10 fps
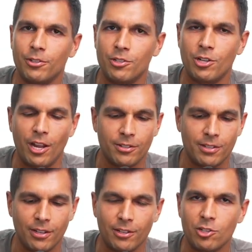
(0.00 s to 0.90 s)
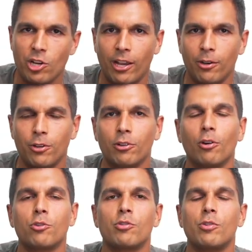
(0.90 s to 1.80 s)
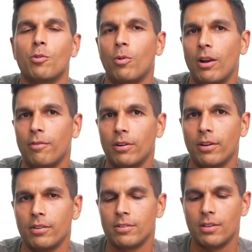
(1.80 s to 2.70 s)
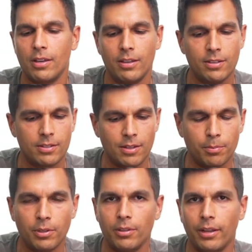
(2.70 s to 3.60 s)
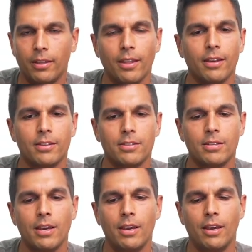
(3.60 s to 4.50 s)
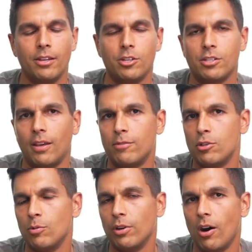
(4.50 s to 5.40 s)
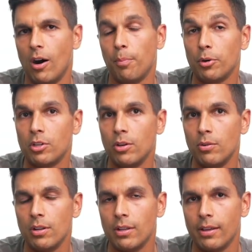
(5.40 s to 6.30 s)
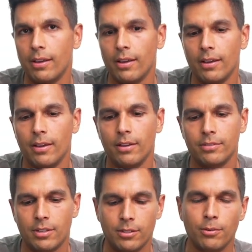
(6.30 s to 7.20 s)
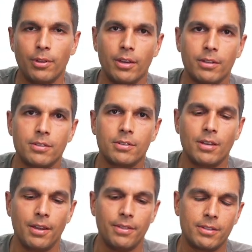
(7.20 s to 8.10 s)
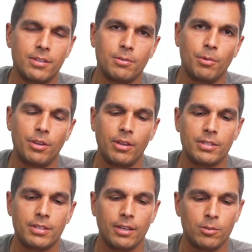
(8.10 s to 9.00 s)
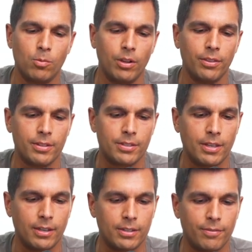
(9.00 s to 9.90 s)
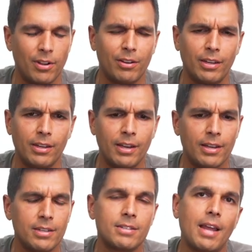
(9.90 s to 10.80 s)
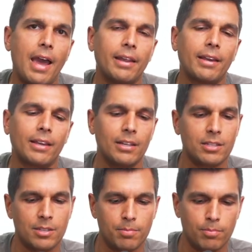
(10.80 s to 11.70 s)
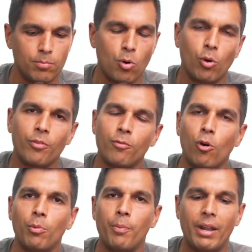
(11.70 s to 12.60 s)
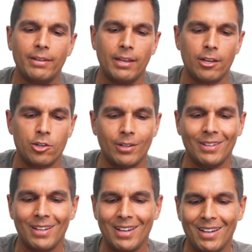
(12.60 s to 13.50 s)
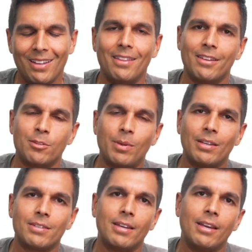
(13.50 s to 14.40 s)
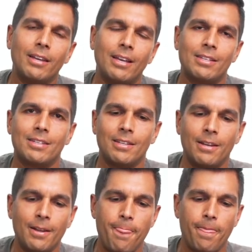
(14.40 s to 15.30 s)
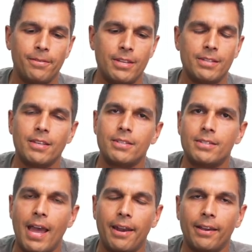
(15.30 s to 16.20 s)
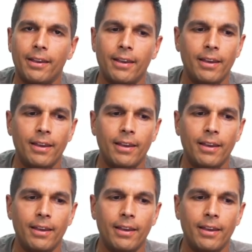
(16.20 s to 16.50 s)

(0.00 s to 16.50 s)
chance to check out your groceries or whatever it is. Simply like this, it just gives you an opportunity to do this. And this is what you can say is one, let's say it's very static and it's a more formal meditation. This, we can say it's these static